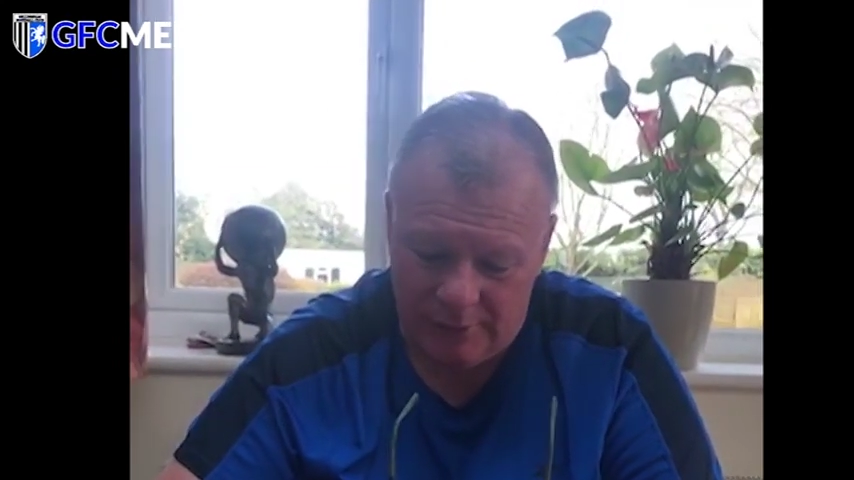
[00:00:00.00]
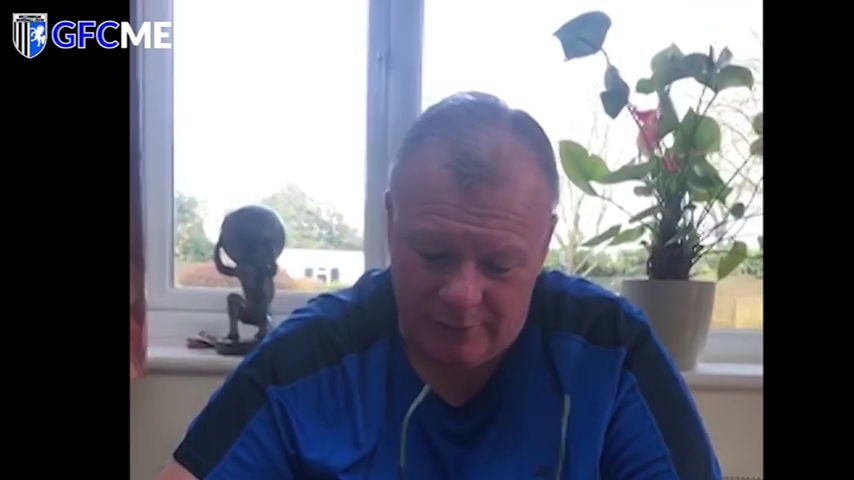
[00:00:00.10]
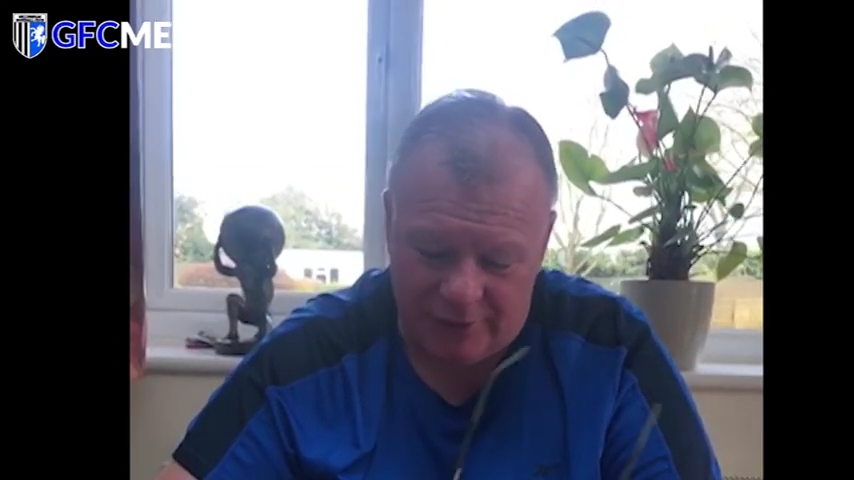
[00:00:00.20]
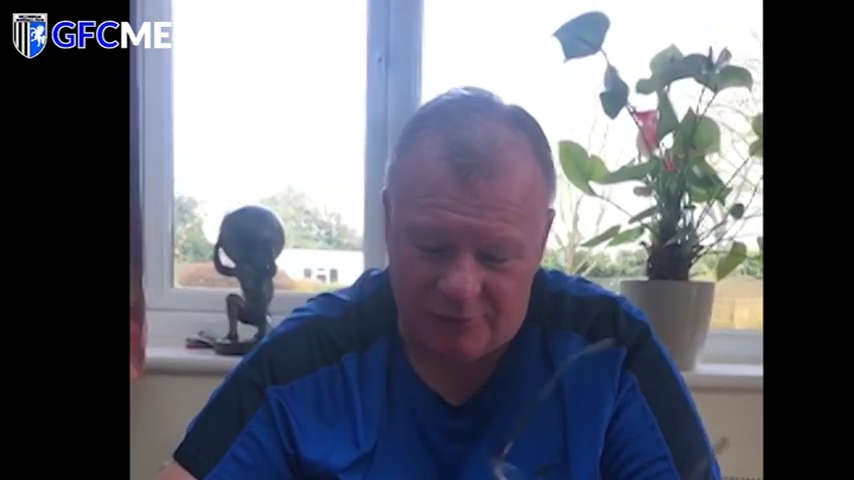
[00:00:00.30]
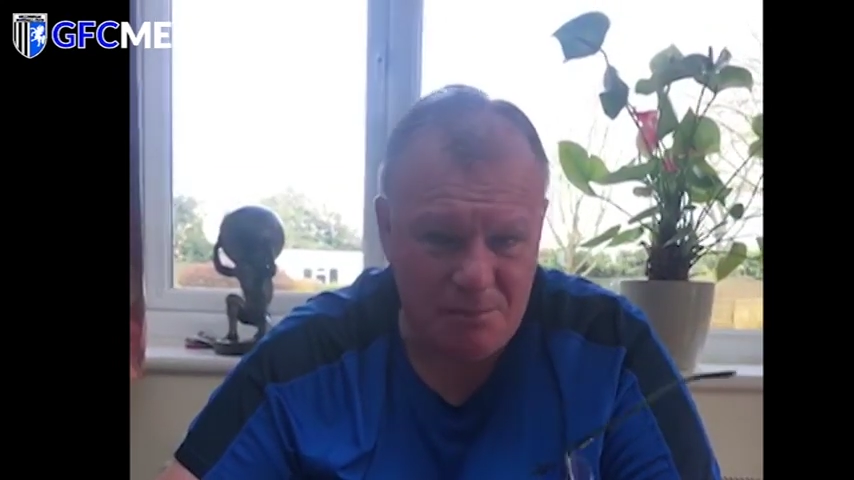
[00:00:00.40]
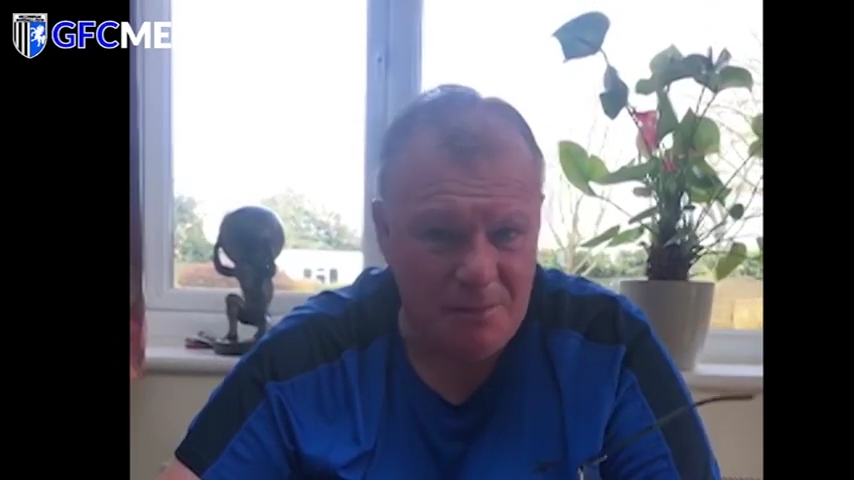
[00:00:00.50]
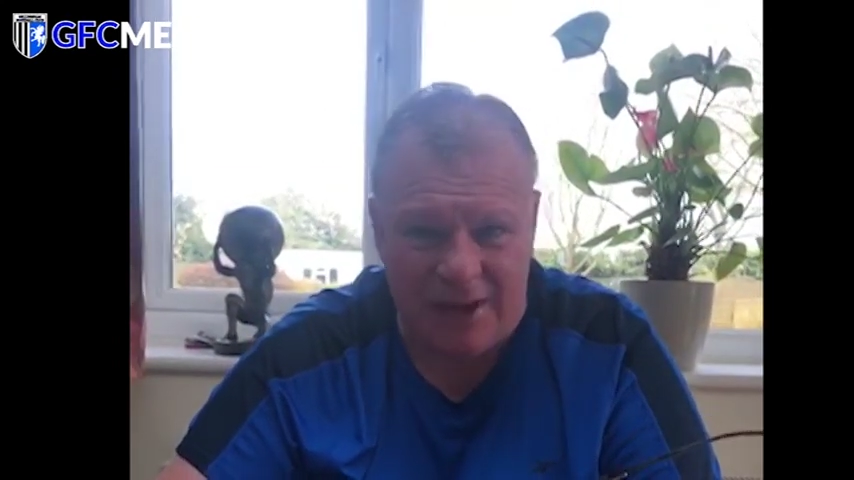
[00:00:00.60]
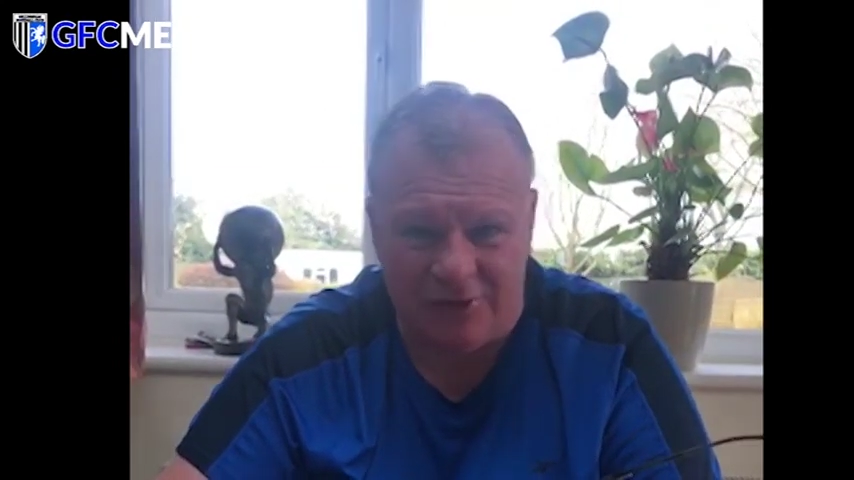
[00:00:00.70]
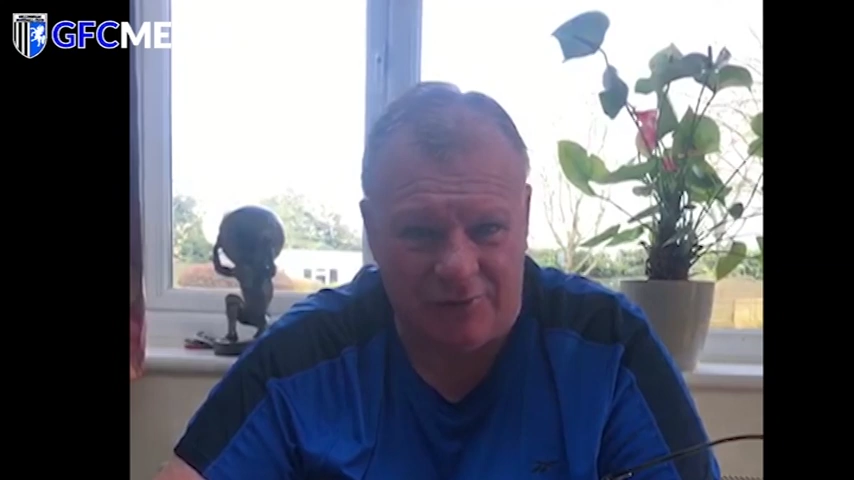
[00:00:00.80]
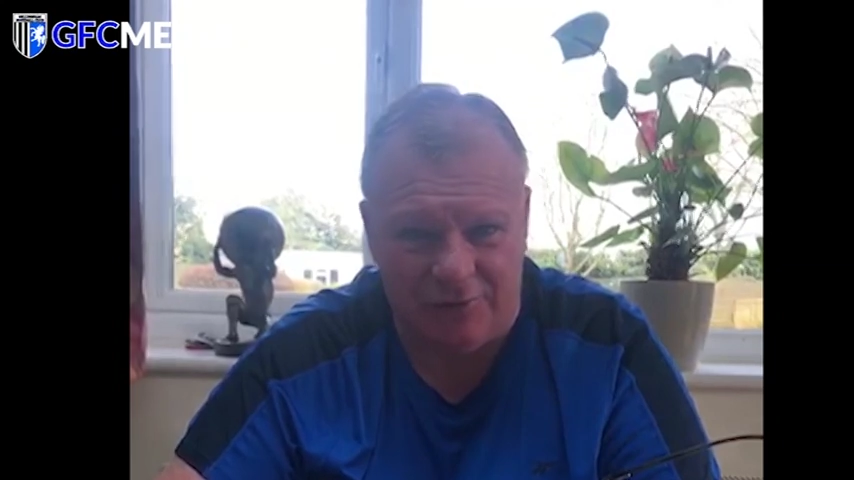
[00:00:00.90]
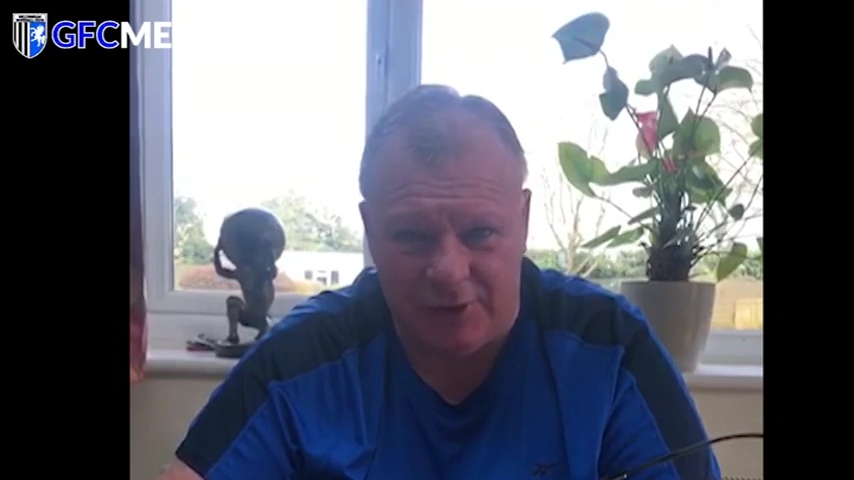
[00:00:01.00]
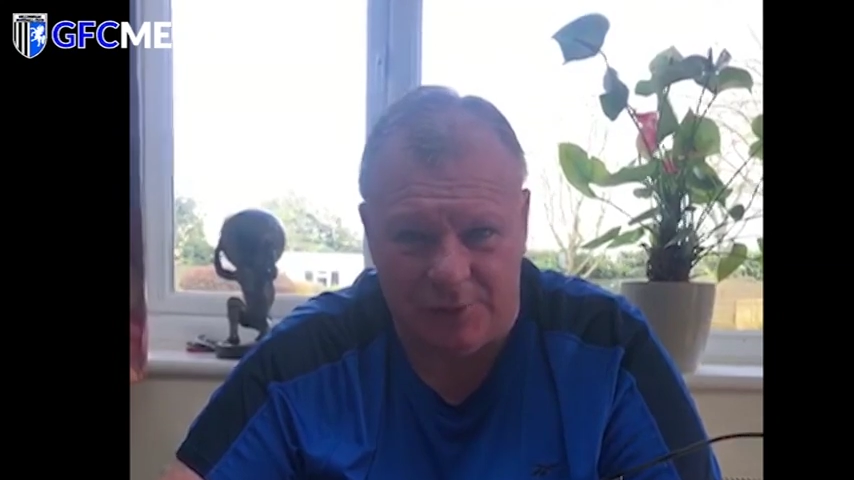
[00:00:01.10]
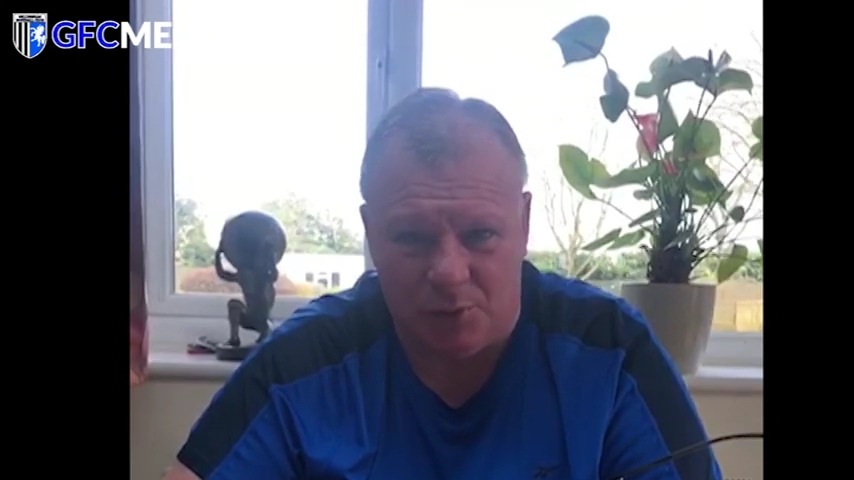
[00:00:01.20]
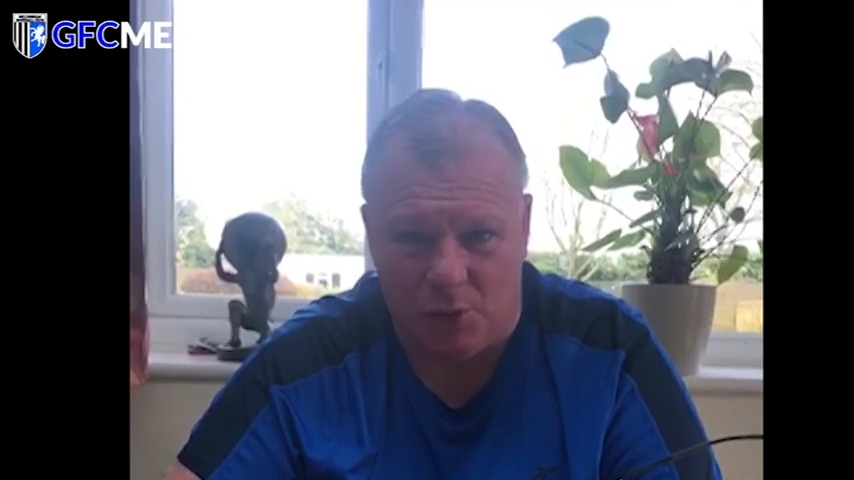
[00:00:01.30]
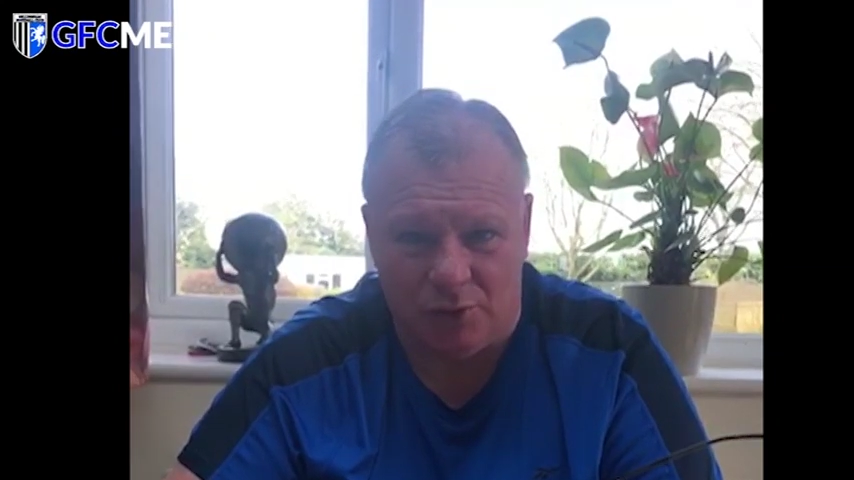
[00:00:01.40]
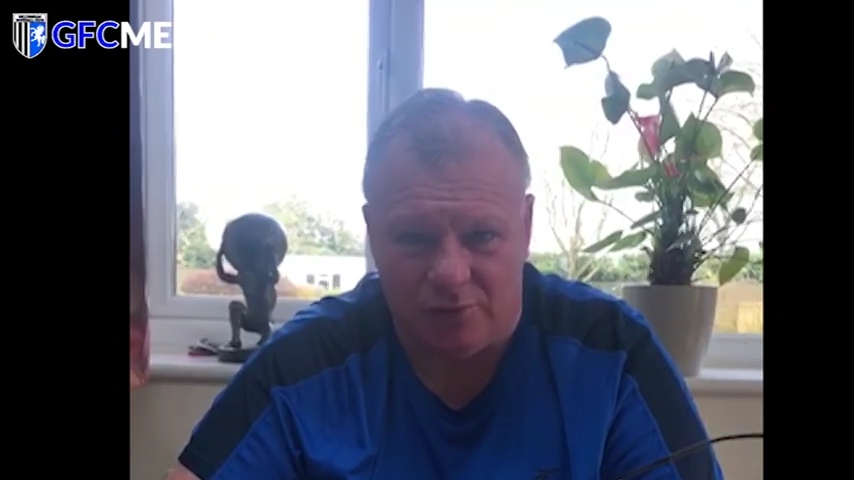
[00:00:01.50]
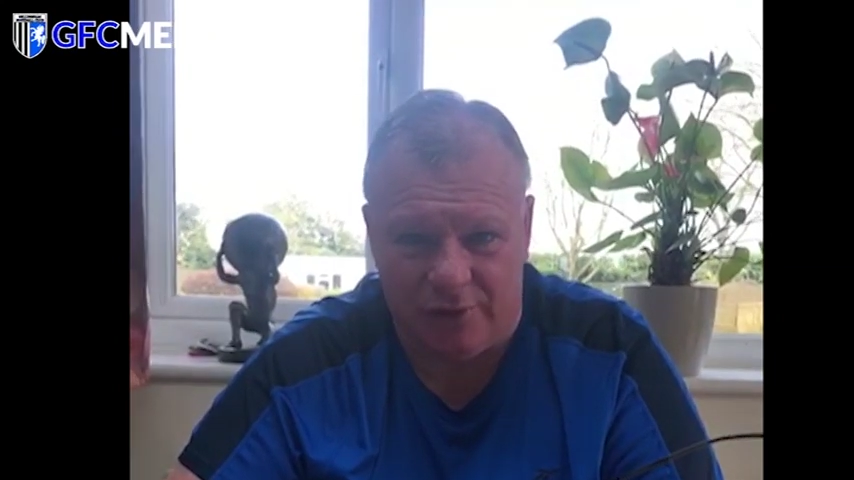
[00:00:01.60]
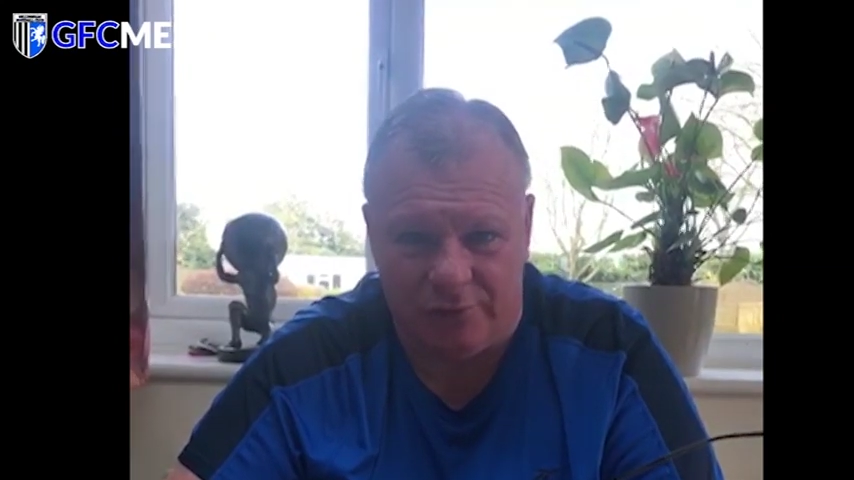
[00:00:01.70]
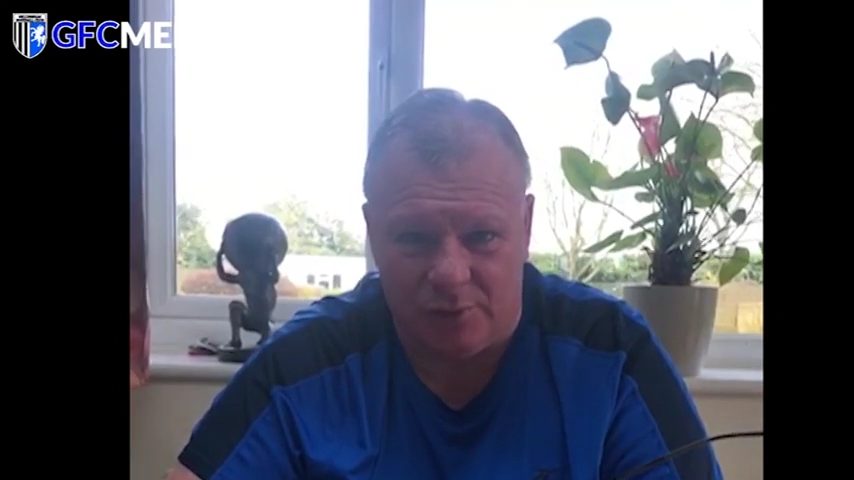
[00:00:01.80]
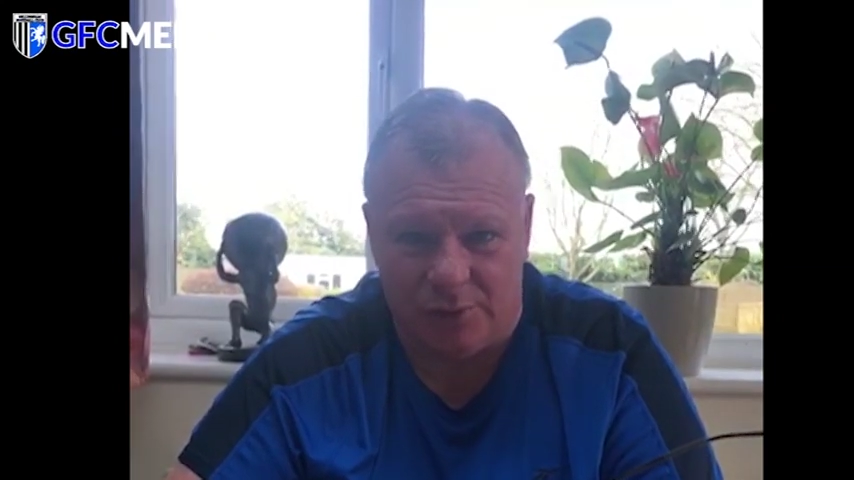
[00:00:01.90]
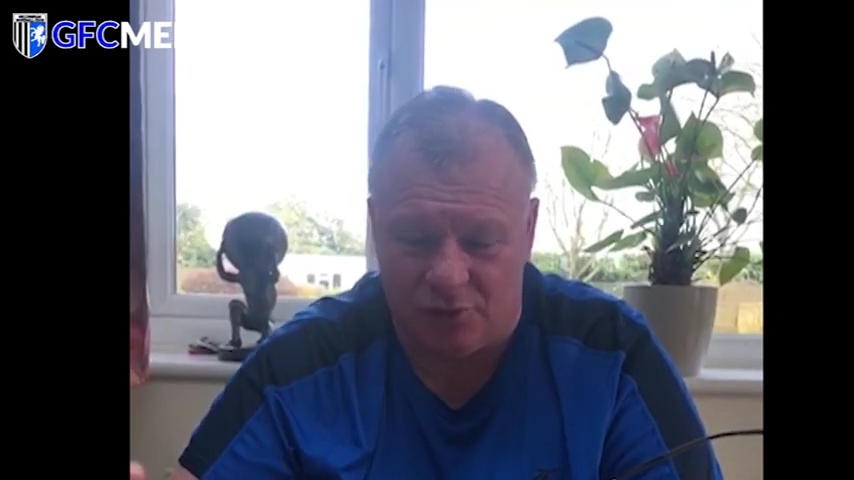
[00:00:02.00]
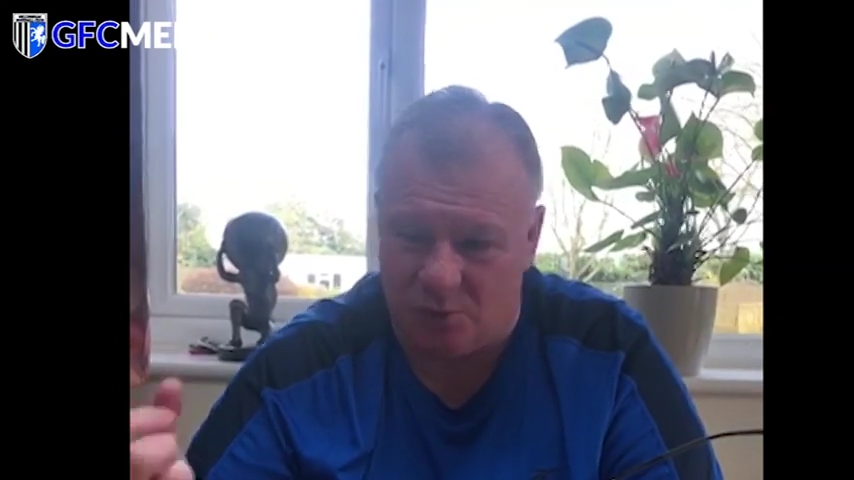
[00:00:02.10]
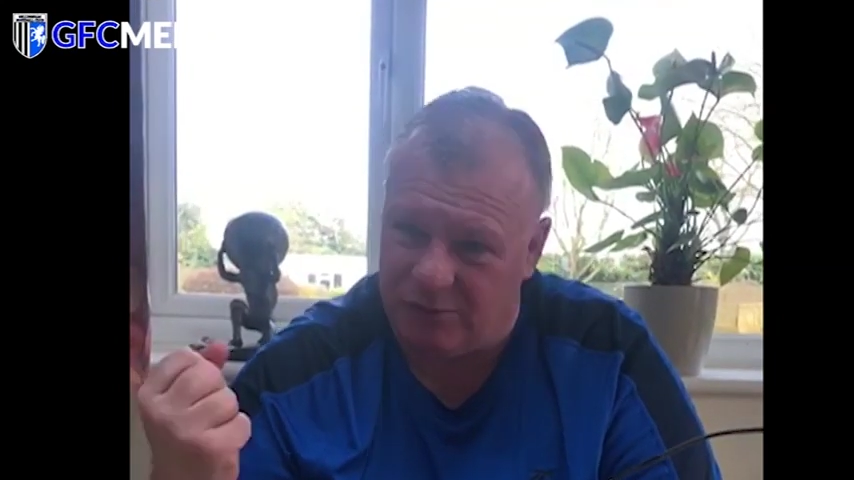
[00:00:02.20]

That's massively important for everyone as